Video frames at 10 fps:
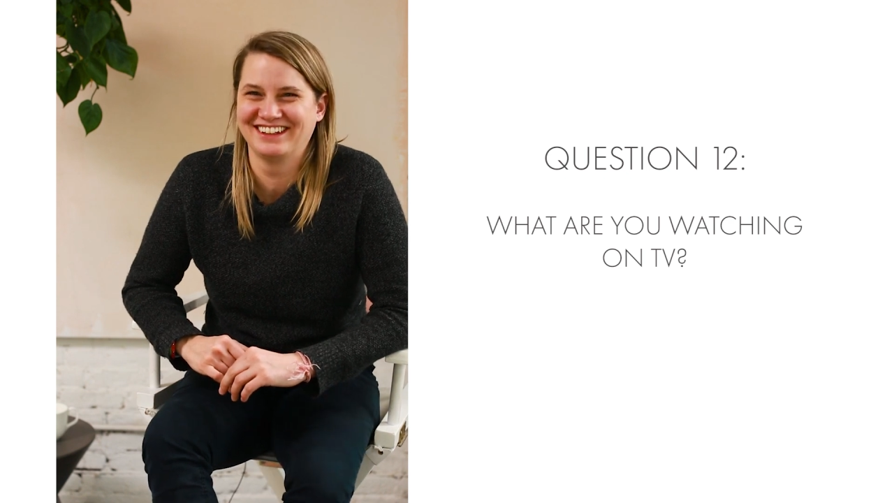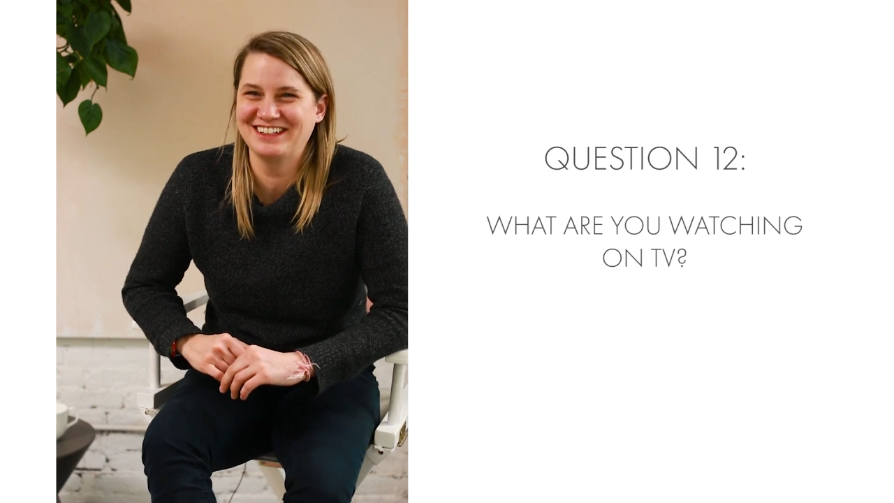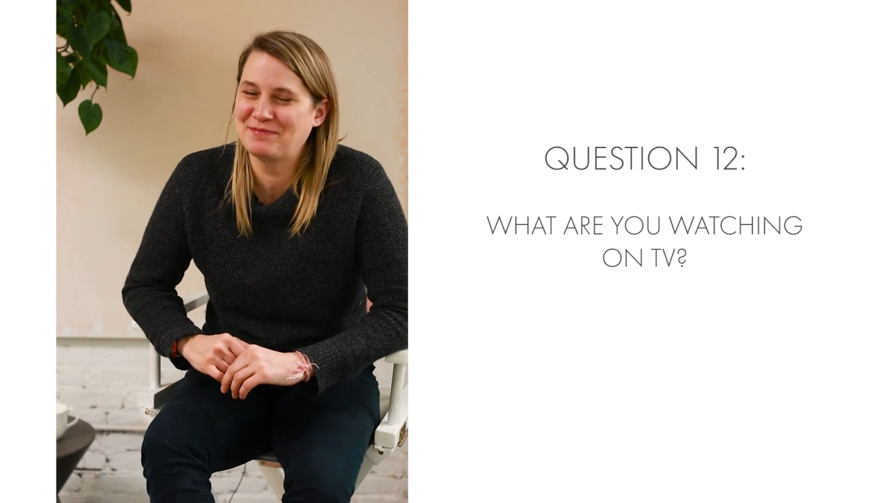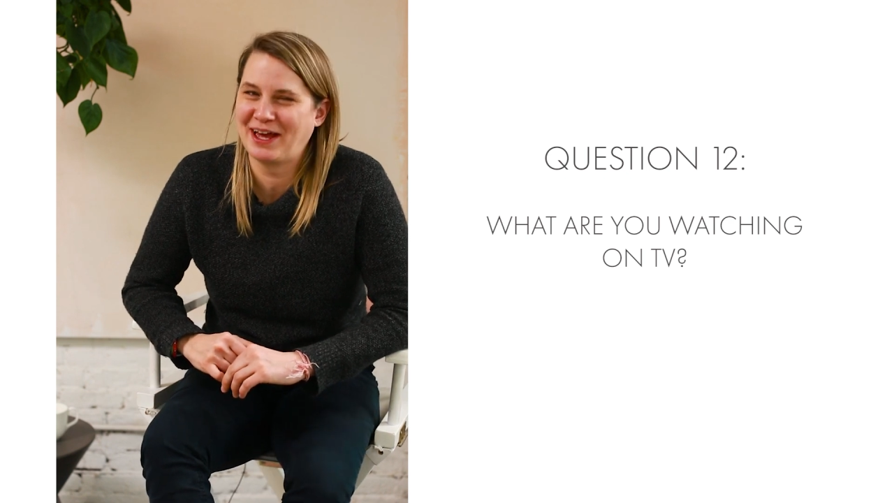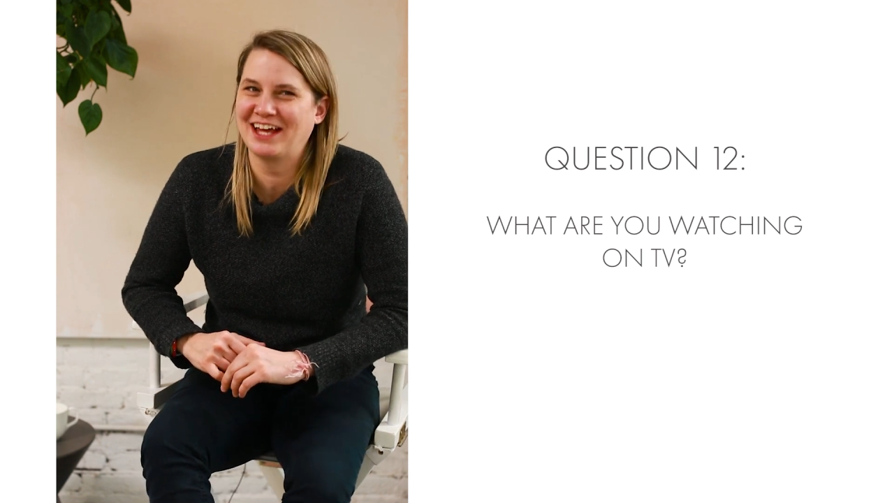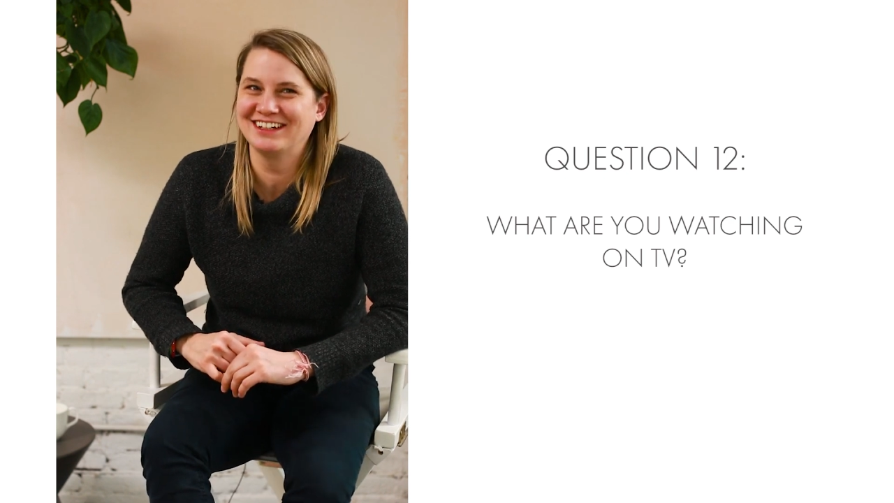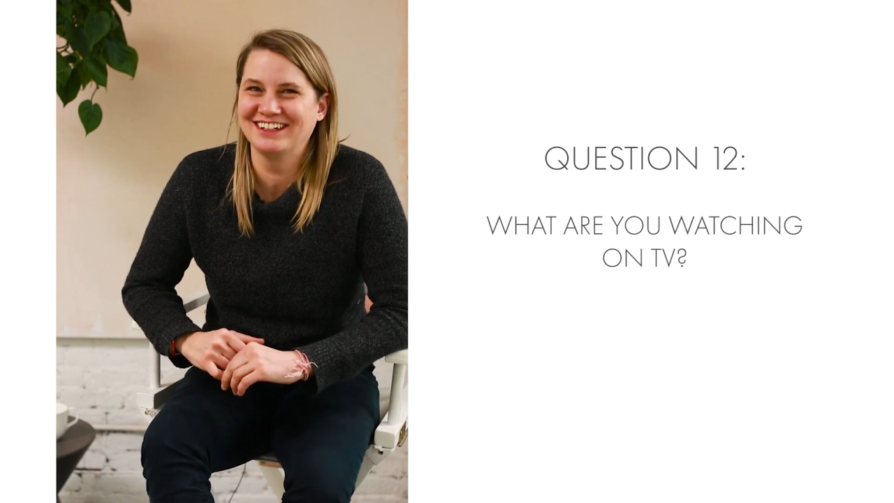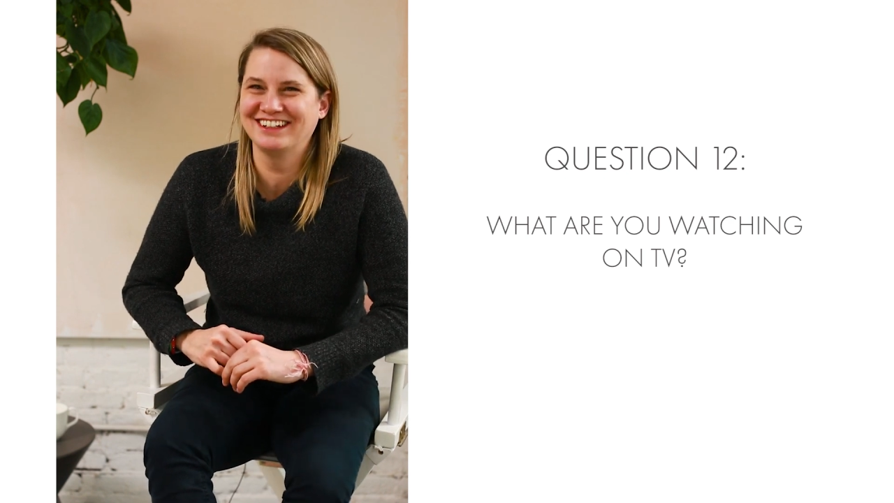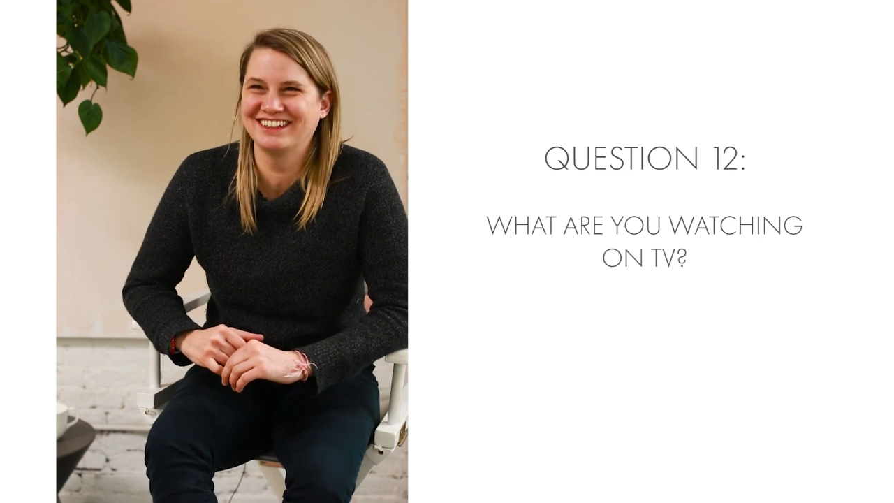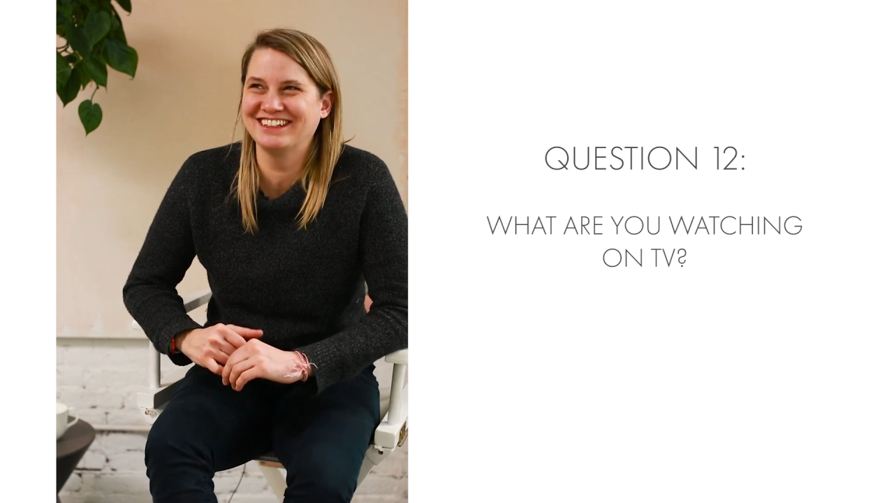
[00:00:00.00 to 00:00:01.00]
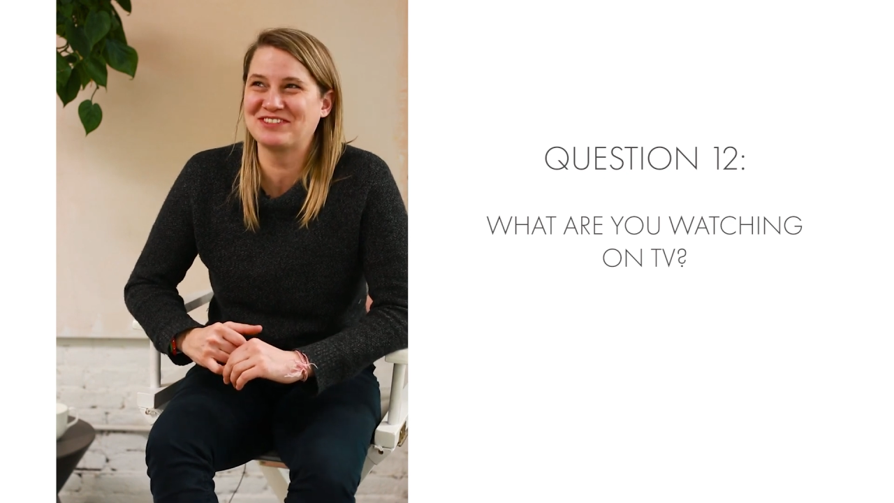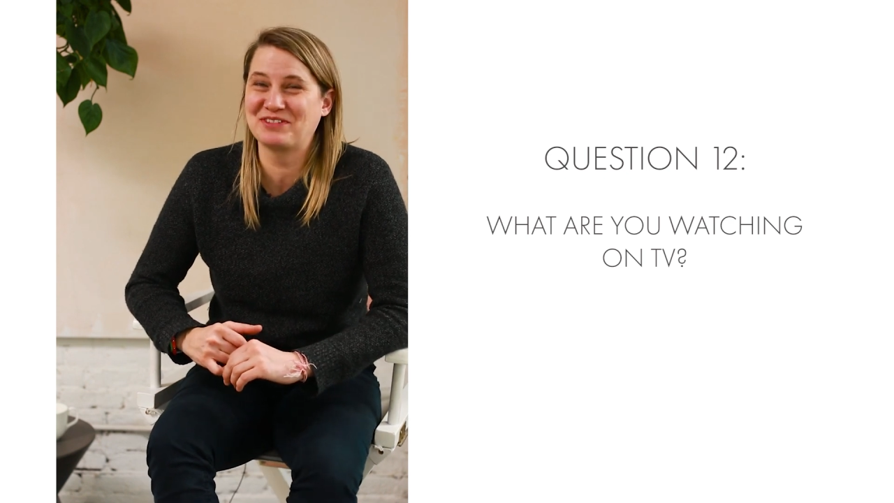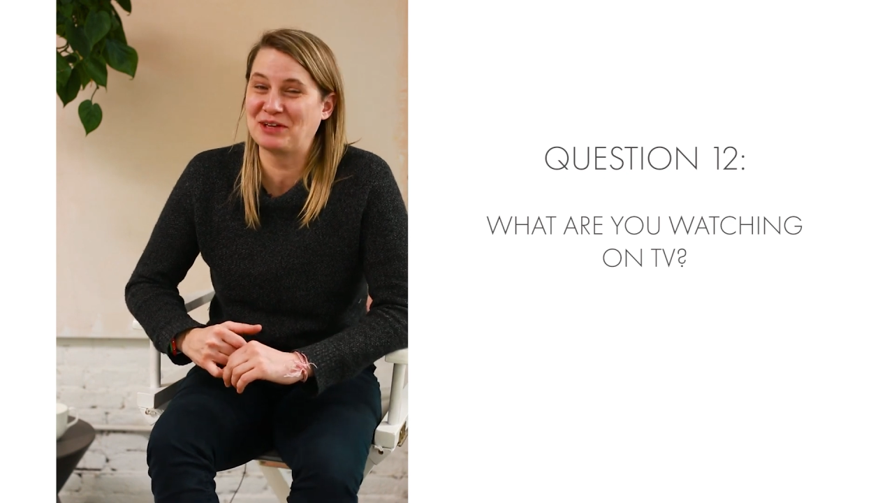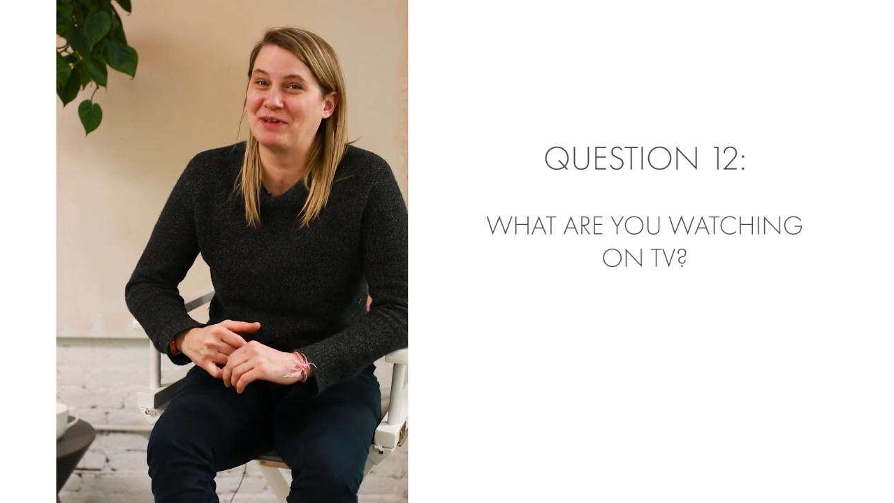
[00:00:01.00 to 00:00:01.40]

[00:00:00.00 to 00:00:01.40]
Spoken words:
It's bad, it's really